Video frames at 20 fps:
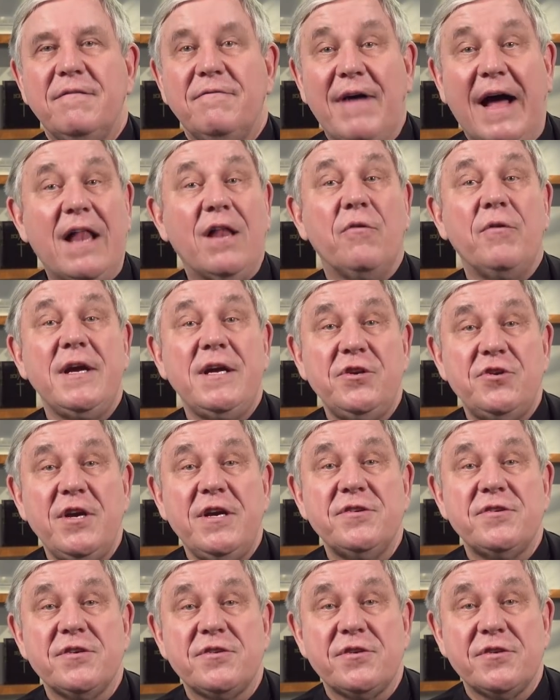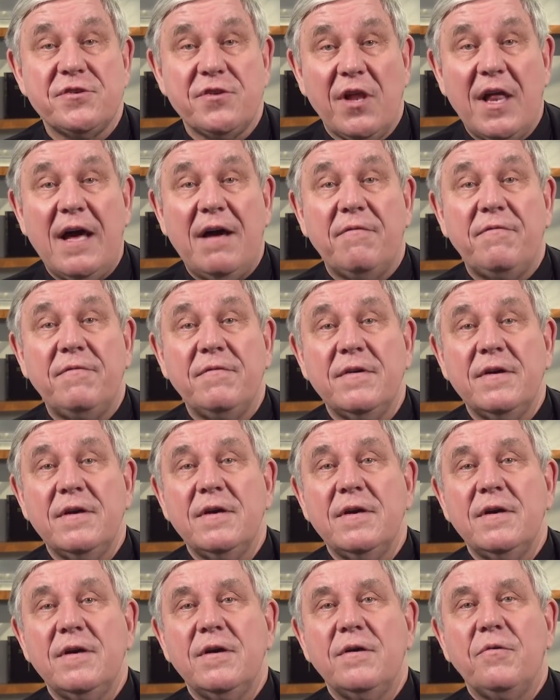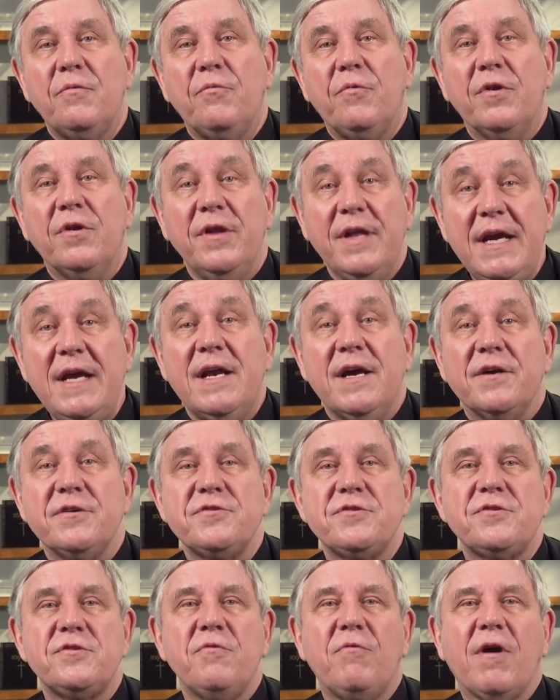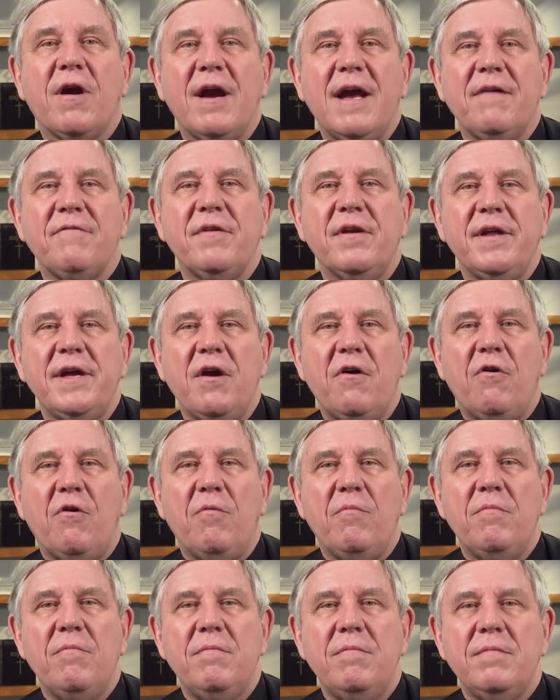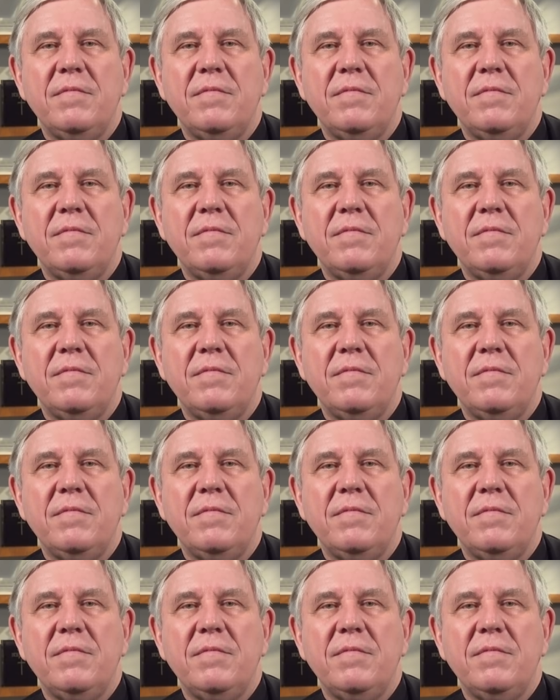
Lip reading: Following Jesus' love will lead us to our heavenly home.